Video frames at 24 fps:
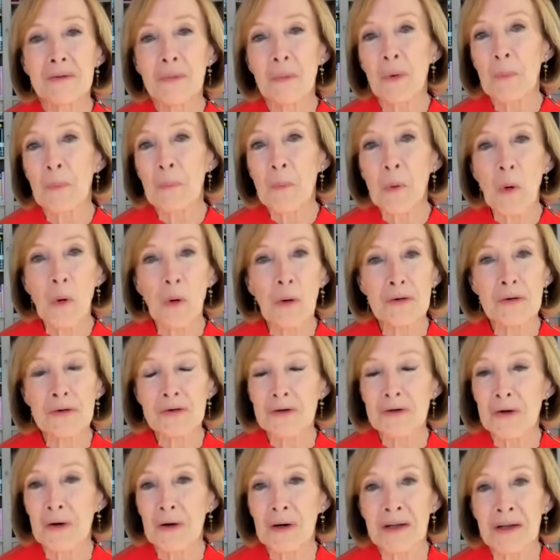reporters,
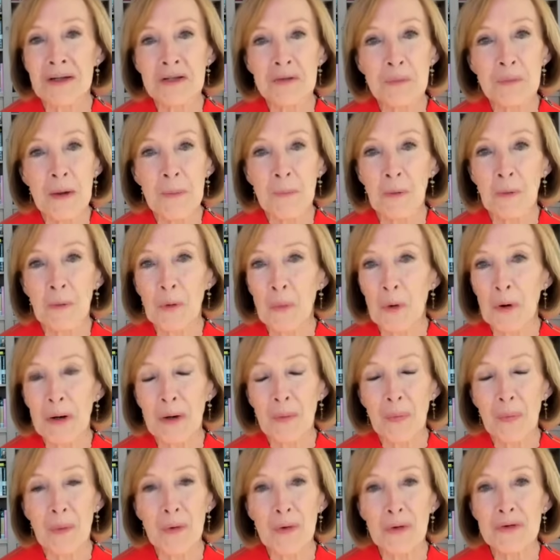journalists, people who work
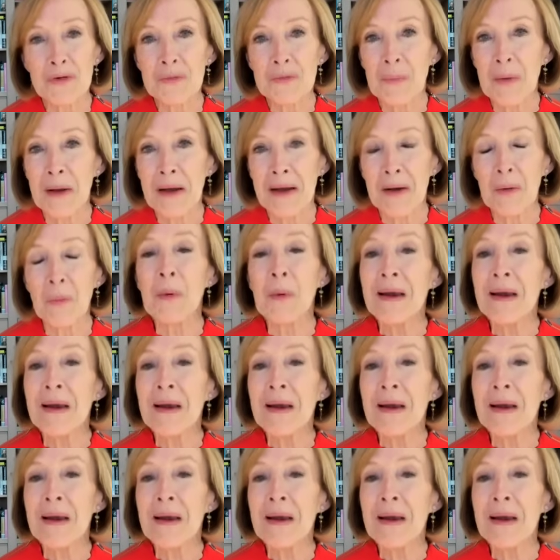in the news media.